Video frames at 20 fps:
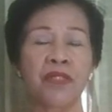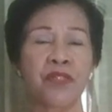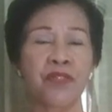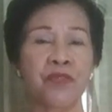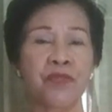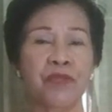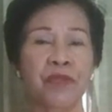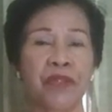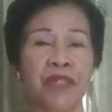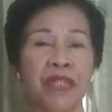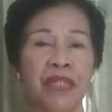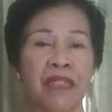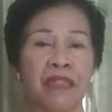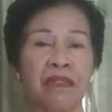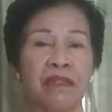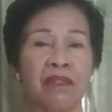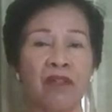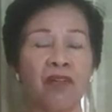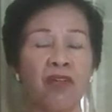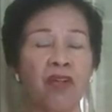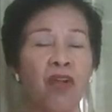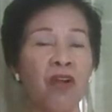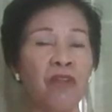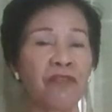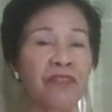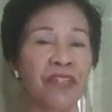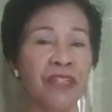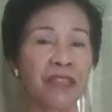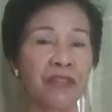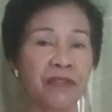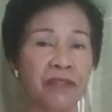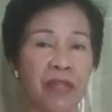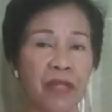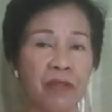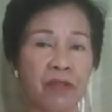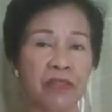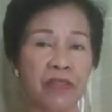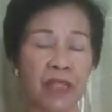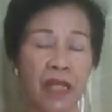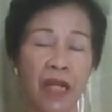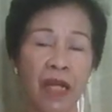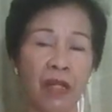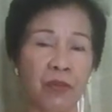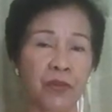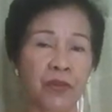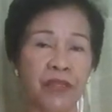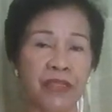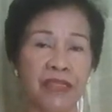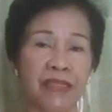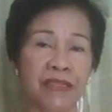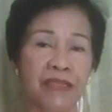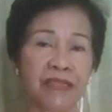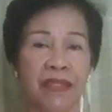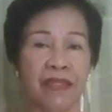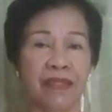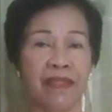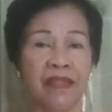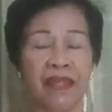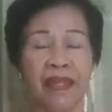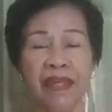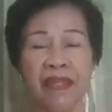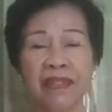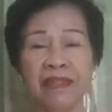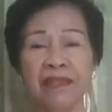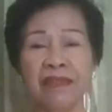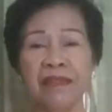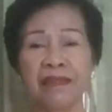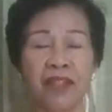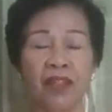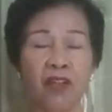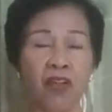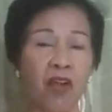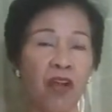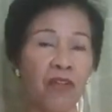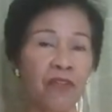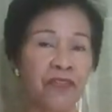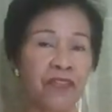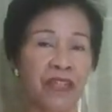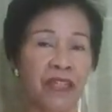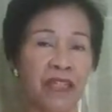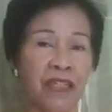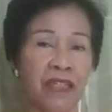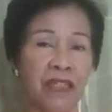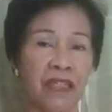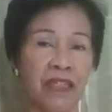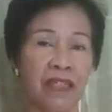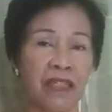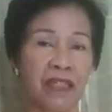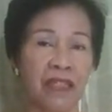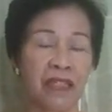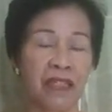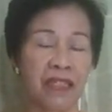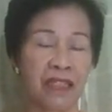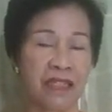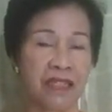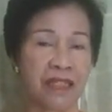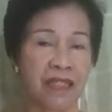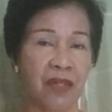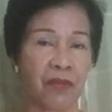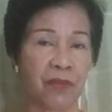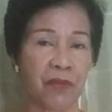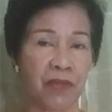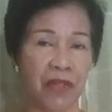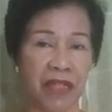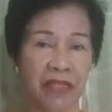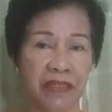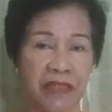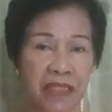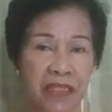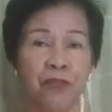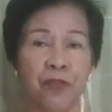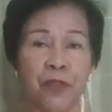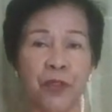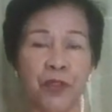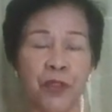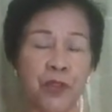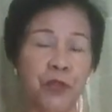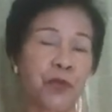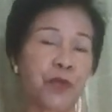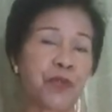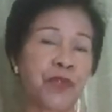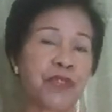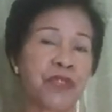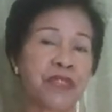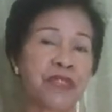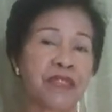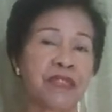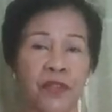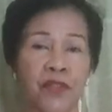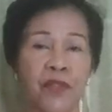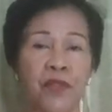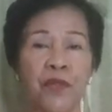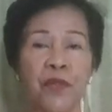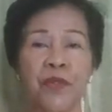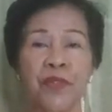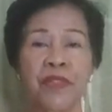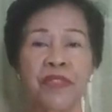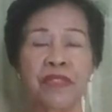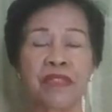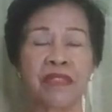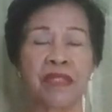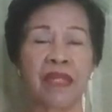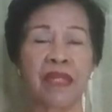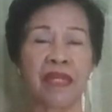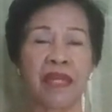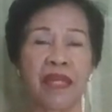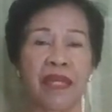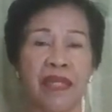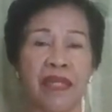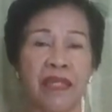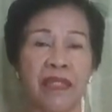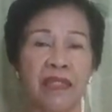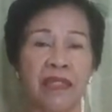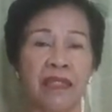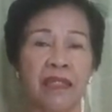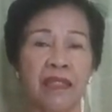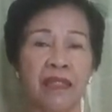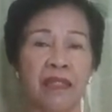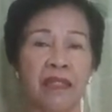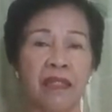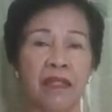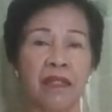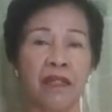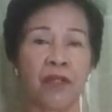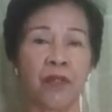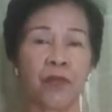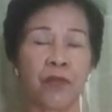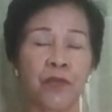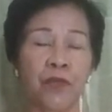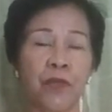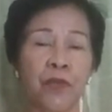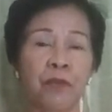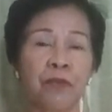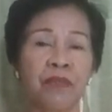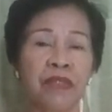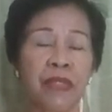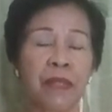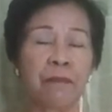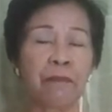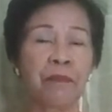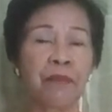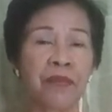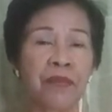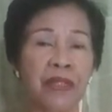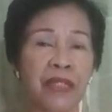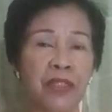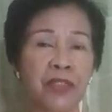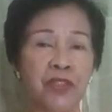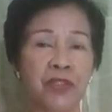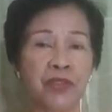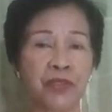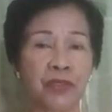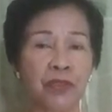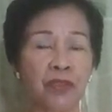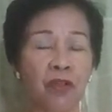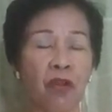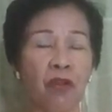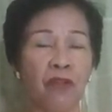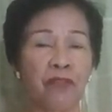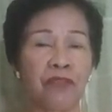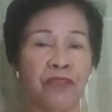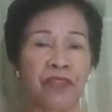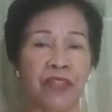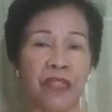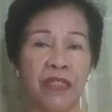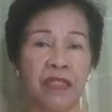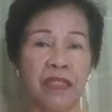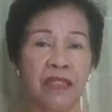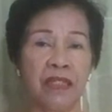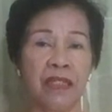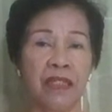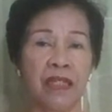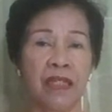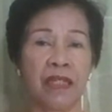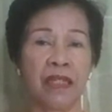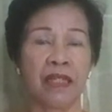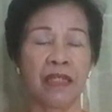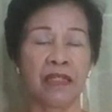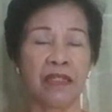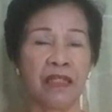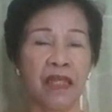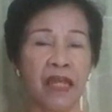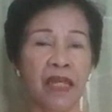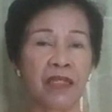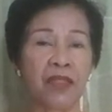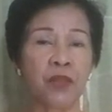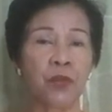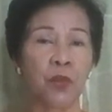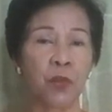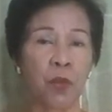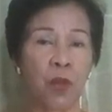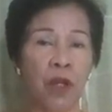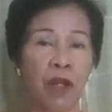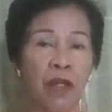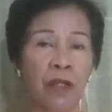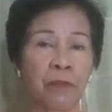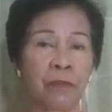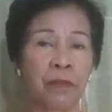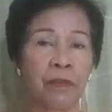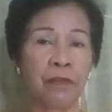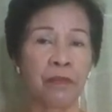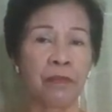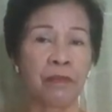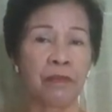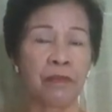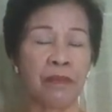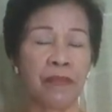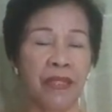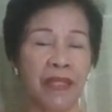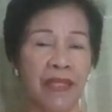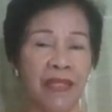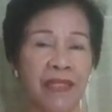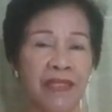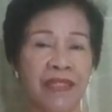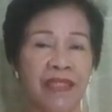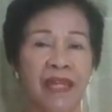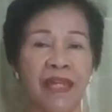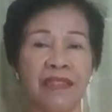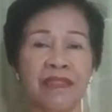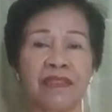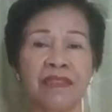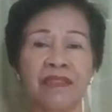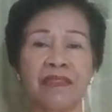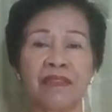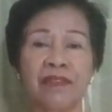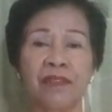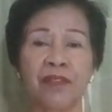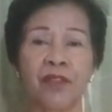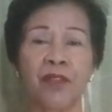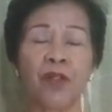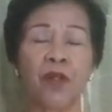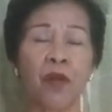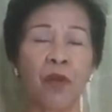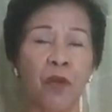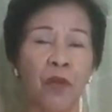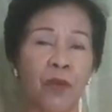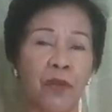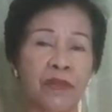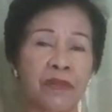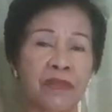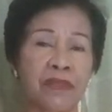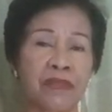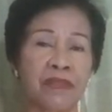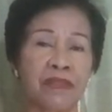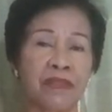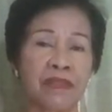strain the coffee ground out, and then the coffee is now ready for use. Use a room temperature coffee, not warm and not cold,